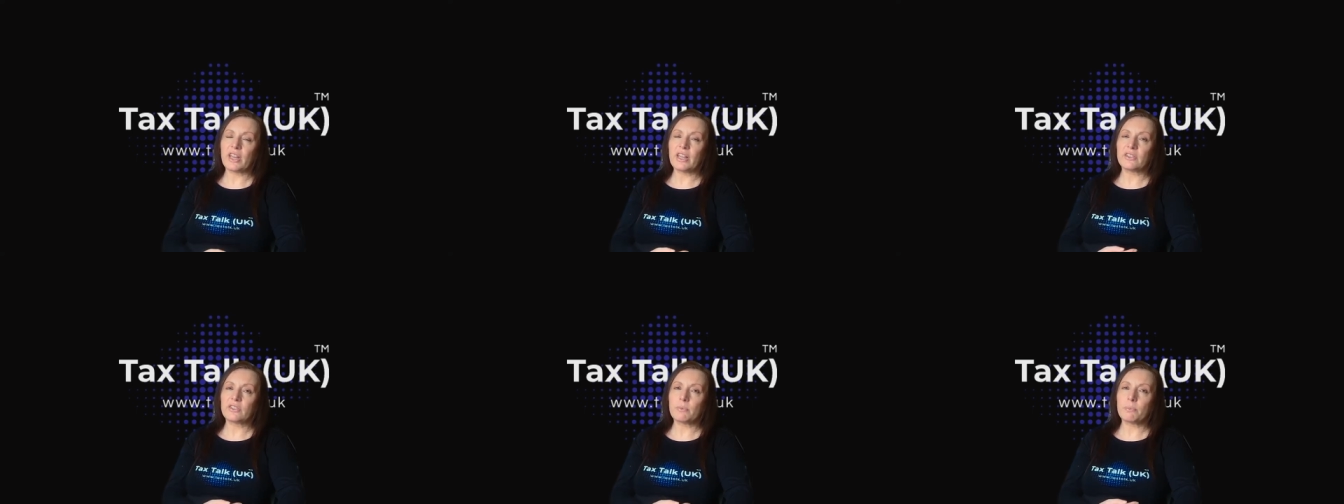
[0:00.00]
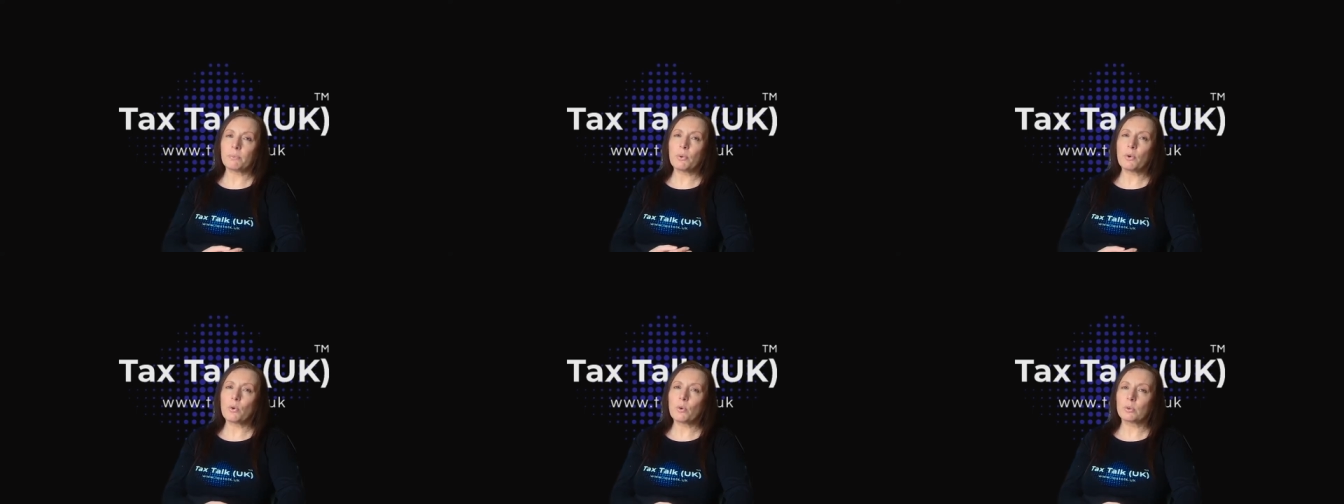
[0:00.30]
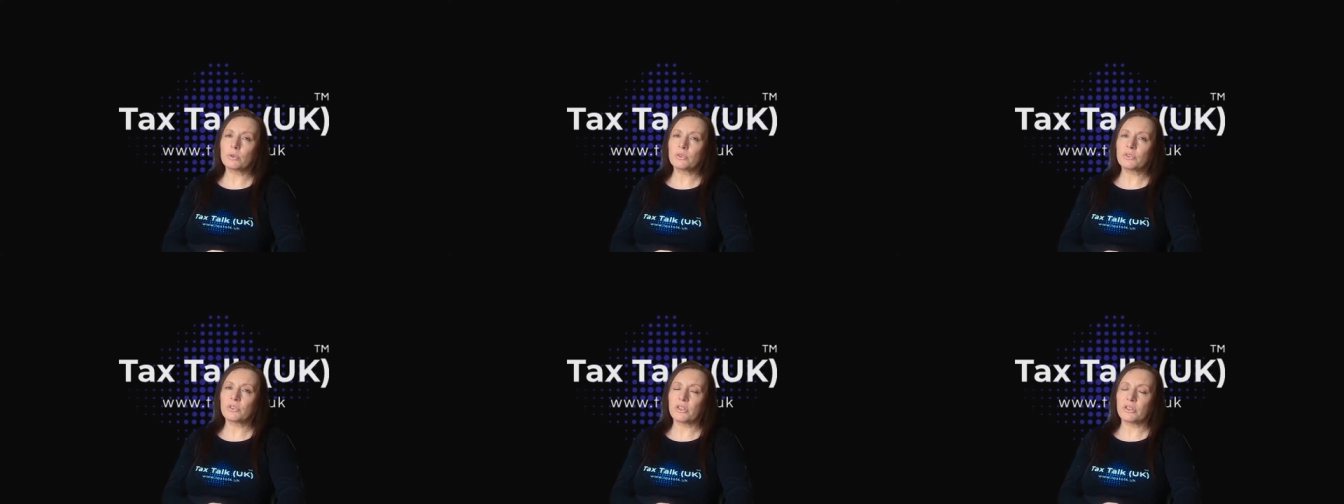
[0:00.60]
it's
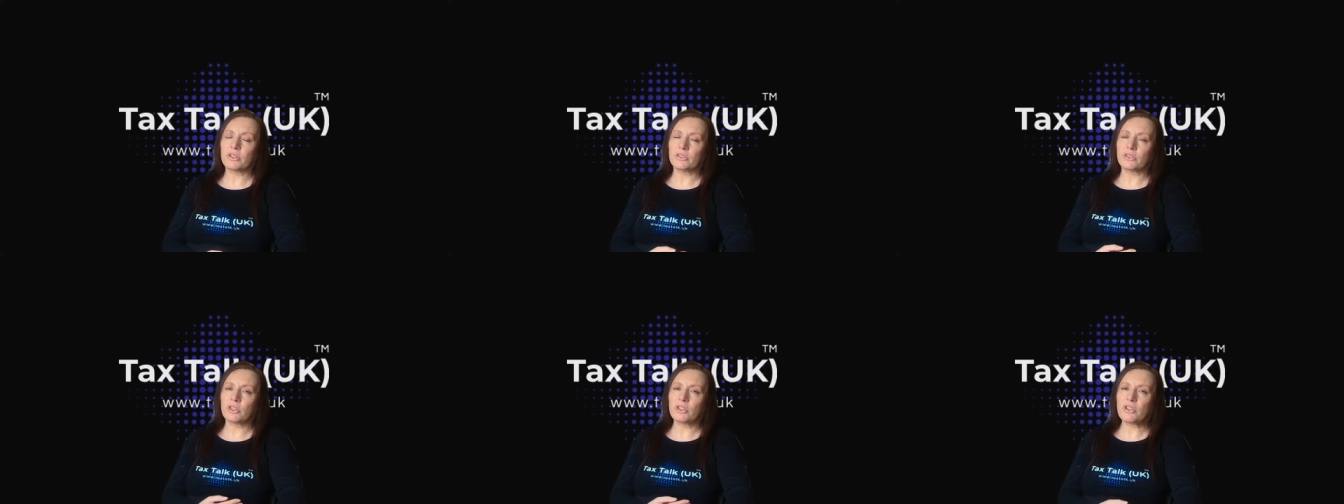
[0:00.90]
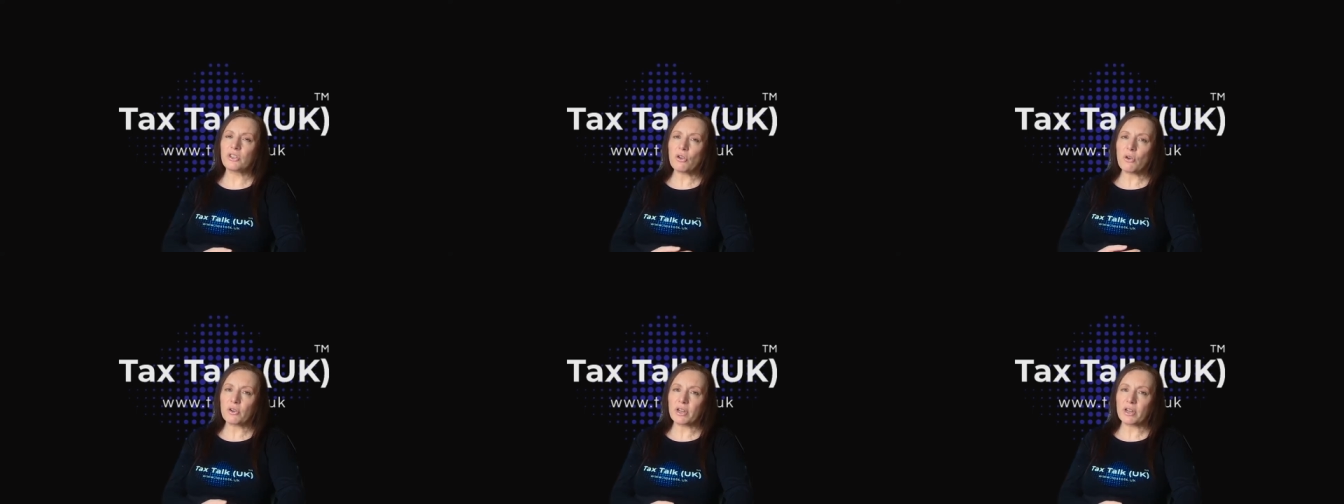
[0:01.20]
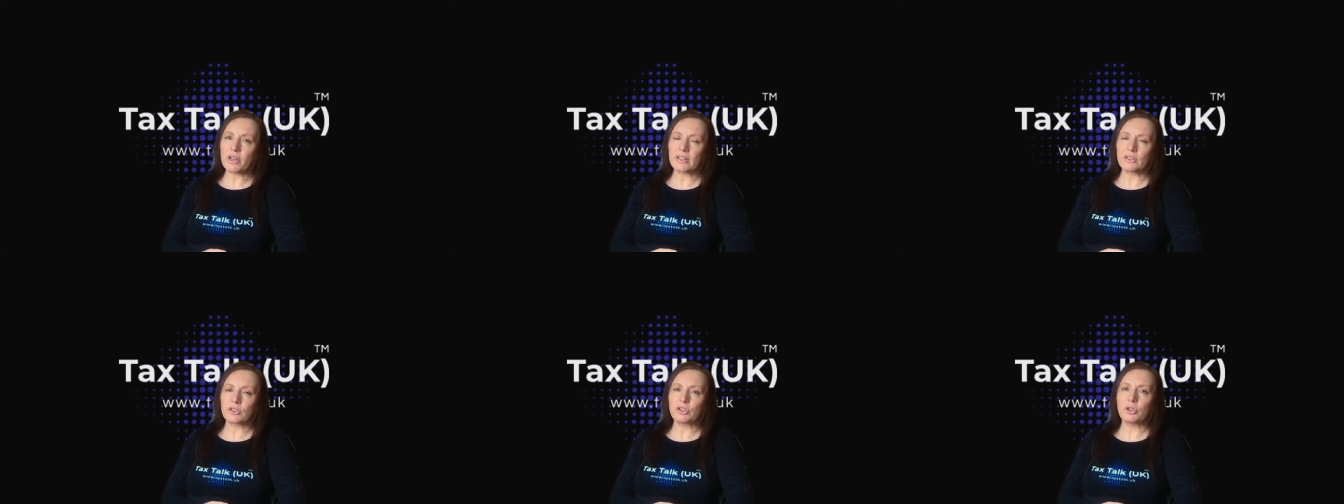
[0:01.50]
important to not
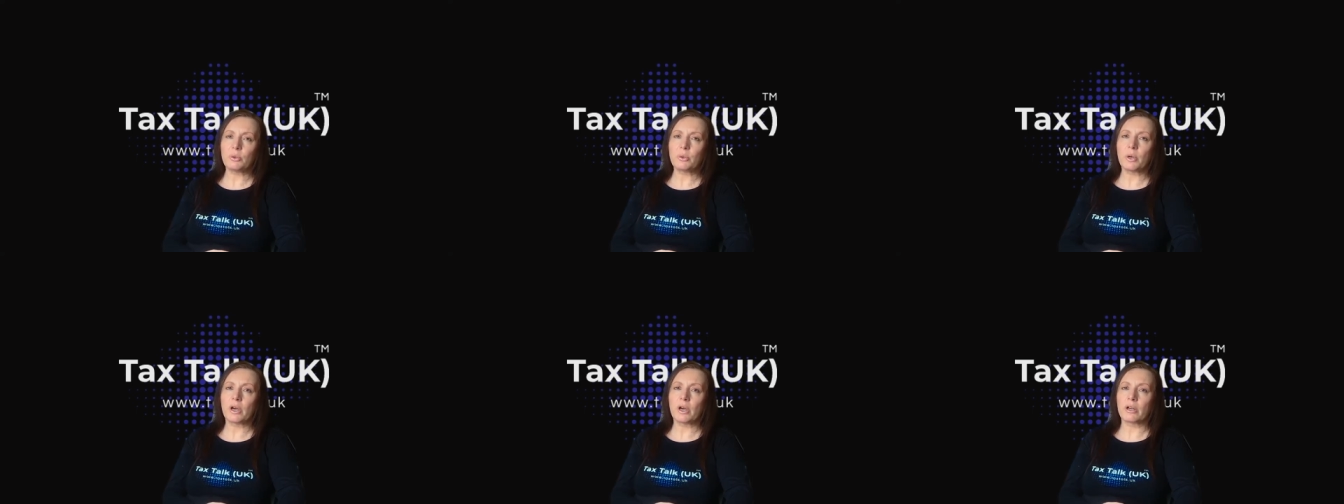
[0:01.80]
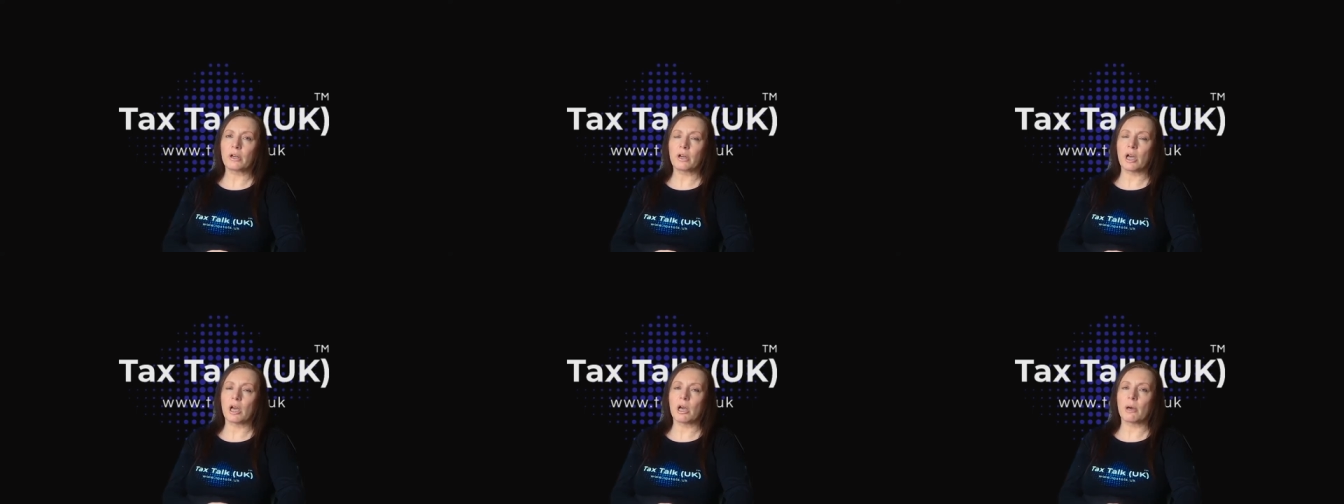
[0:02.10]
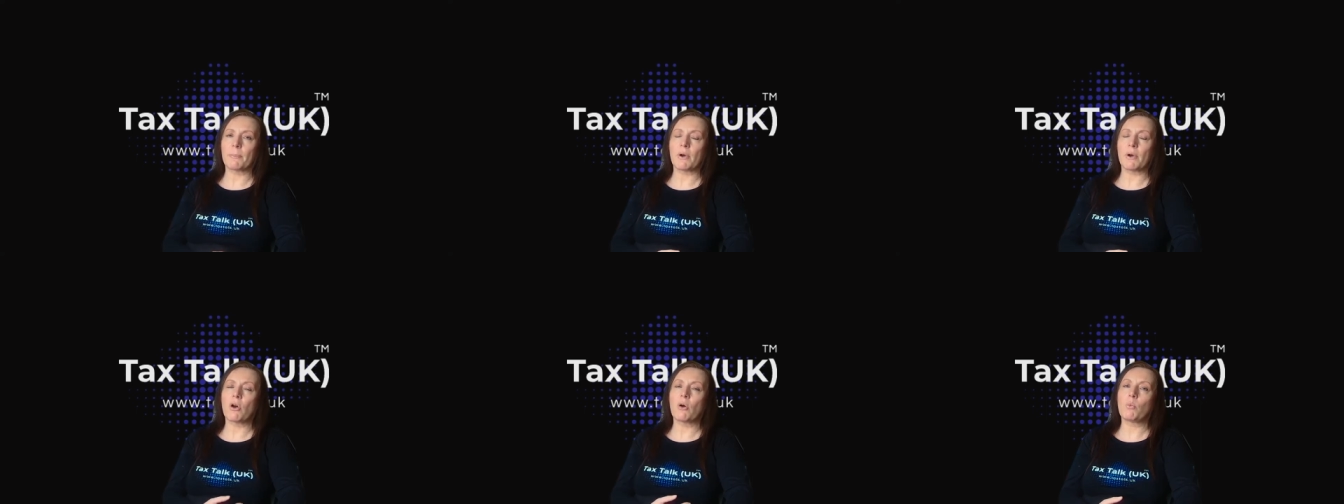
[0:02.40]
get too hung
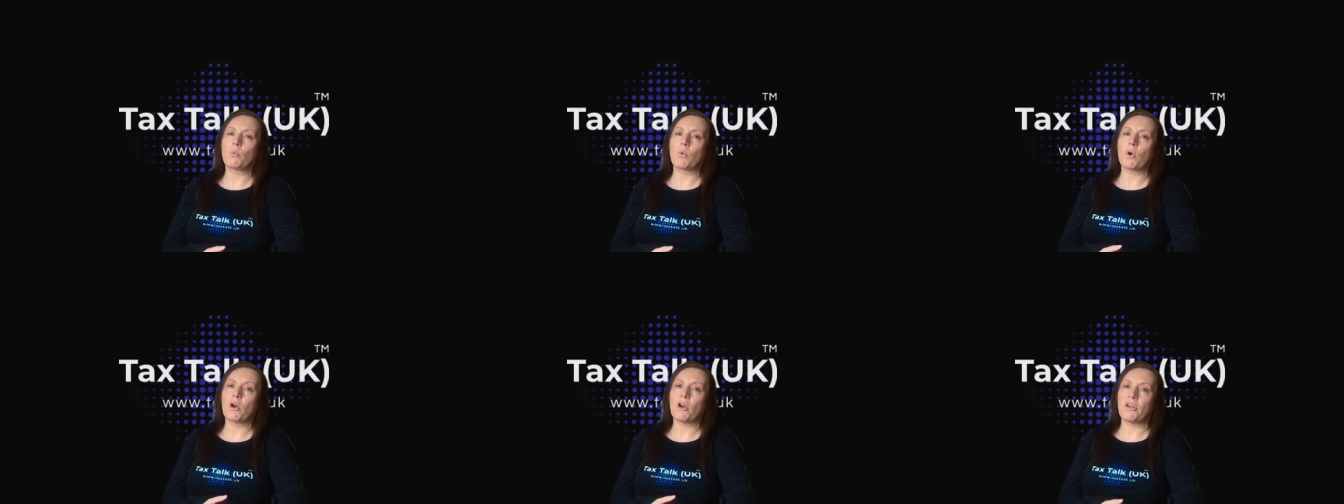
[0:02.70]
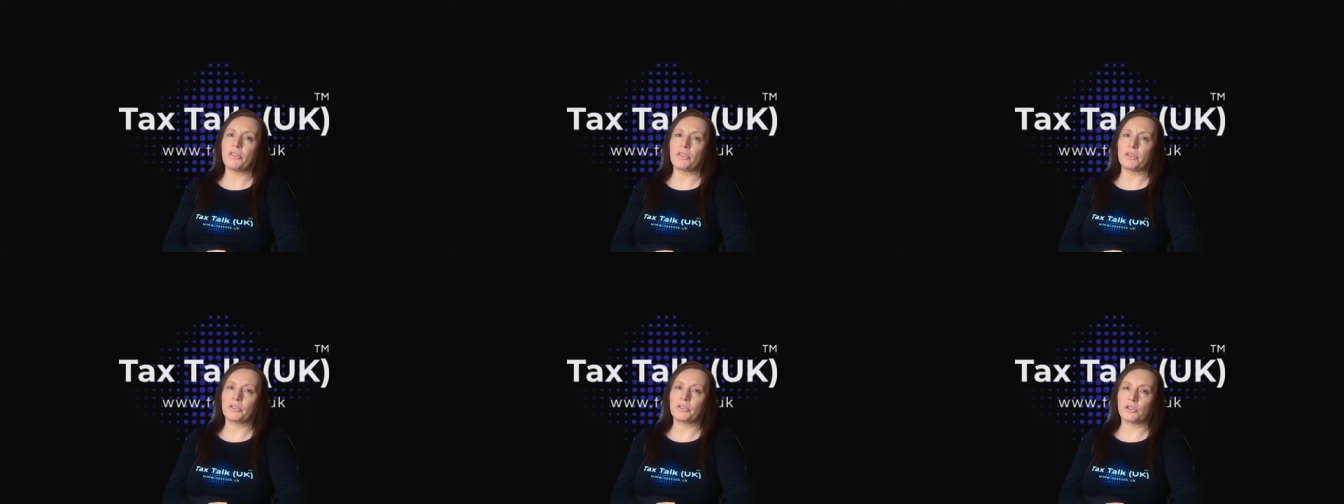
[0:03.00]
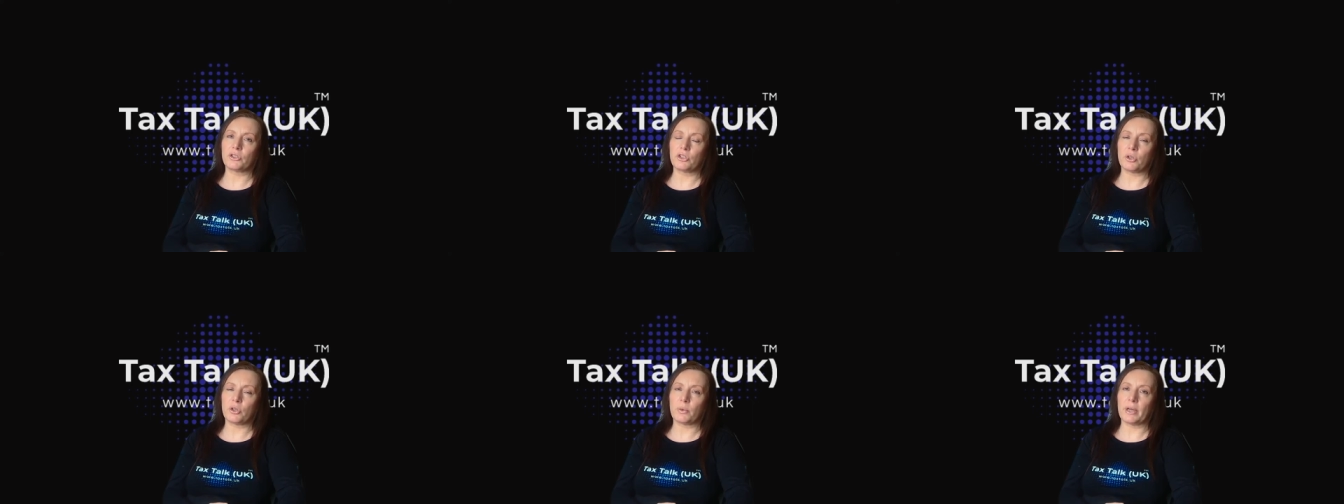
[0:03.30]
up on what
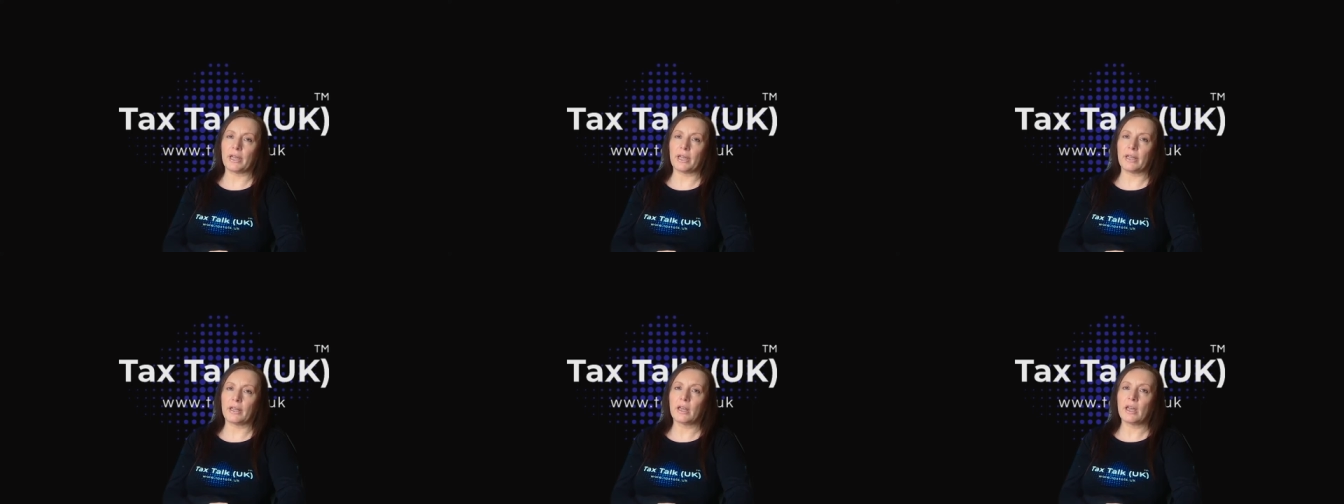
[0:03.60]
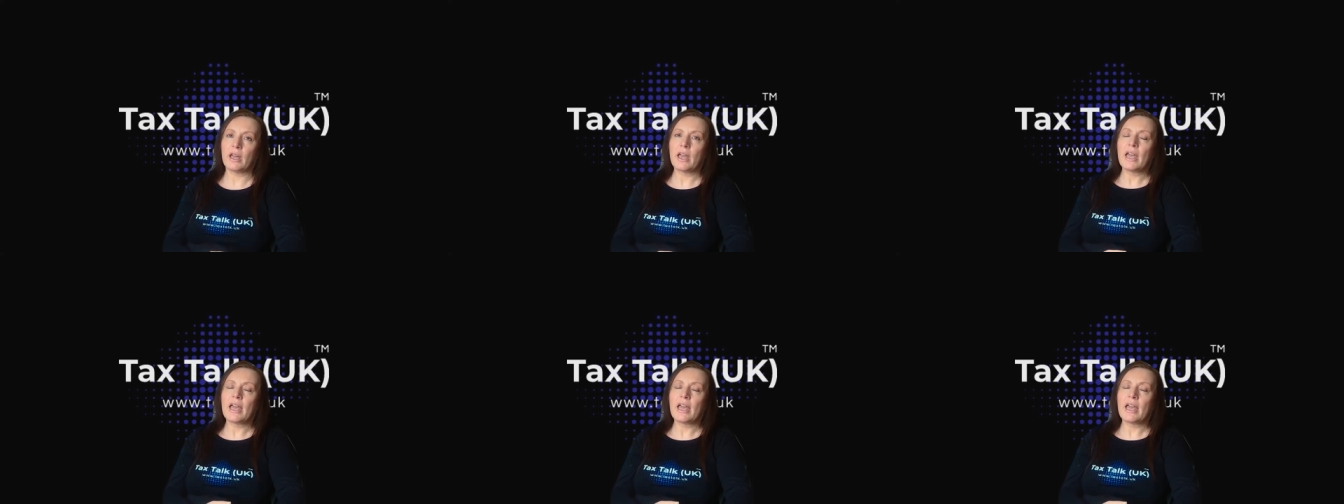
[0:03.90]
others are doing.